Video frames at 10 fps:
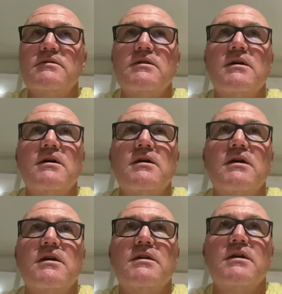
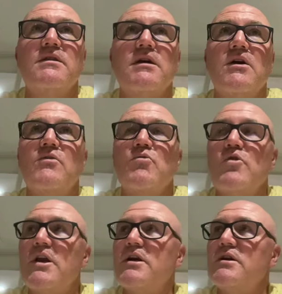in the other
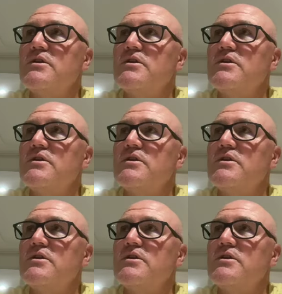marina,